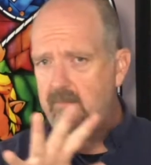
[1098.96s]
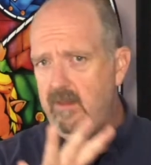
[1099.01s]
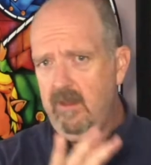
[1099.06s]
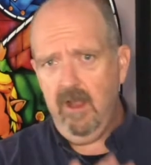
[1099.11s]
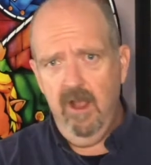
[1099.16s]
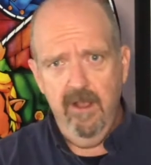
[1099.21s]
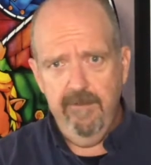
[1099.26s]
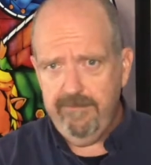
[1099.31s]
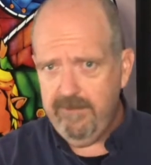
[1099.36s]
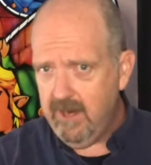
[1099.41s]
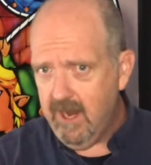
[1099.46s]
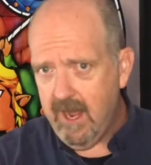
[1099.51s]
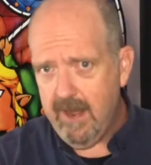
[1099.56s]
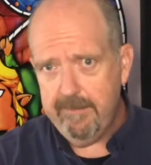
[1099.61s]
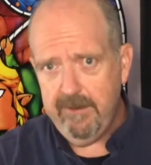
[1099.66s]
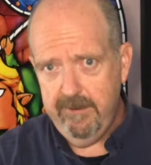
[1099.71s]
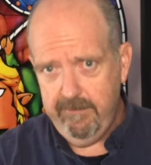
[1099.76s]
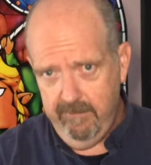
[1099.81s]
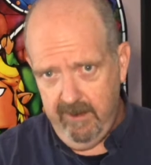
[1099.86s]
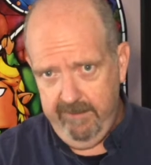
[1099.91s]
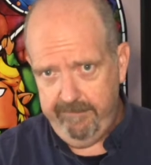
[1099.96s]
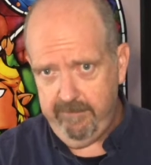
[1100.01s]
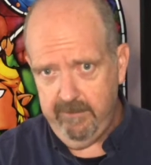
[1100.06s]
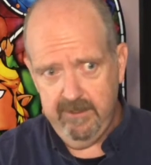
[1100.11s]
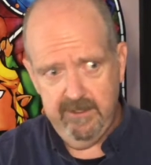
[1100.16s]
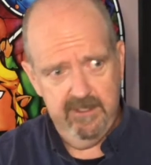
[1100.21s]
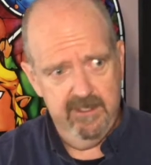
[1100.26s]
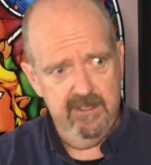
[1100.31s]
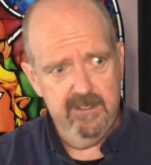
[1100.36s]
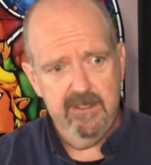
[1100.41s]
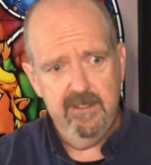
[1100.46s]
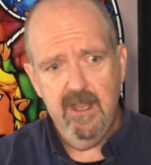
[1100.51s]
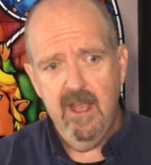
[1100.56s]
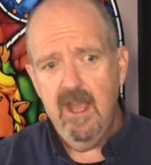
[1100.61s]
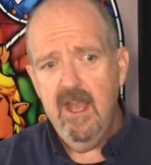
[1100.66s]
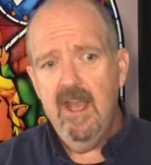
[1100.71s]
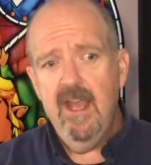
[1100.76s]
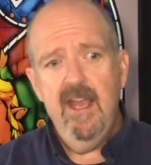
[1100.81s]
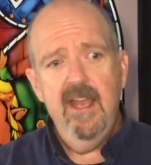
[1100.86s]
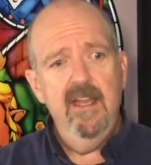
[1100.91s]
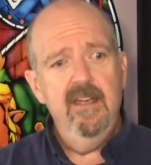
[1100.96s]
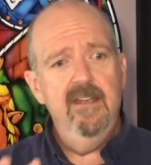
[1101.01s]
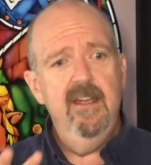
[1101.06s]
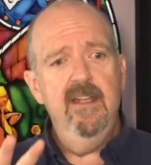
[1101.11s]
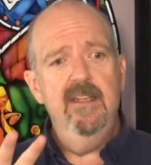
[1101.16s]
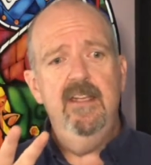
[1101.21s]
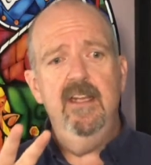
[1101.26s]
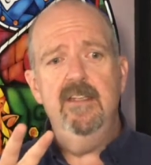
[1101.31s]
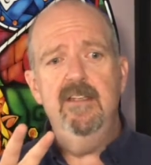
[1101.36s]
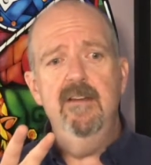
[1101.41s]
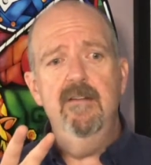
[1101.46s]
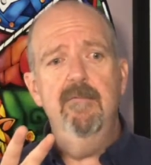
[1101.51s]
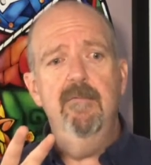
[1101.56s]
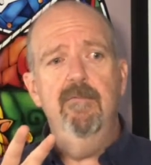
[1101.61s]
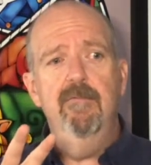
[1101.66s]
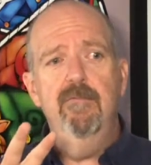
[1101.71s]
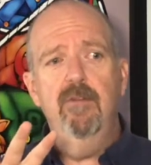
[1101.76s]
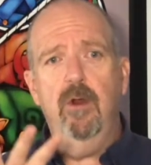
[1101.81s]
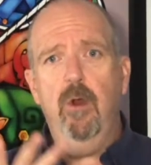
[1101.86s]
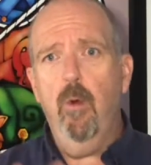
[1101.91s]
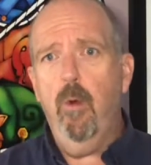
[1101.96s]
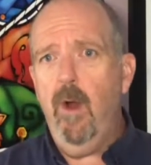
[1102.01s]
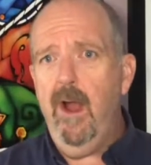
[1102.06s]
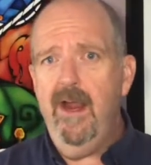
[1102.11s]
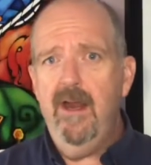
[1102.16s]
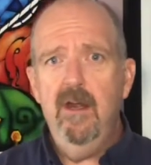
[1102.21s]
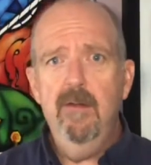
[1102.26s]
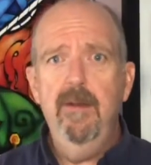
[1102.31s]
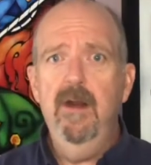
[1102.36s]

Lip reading: of common references. It doesn't require,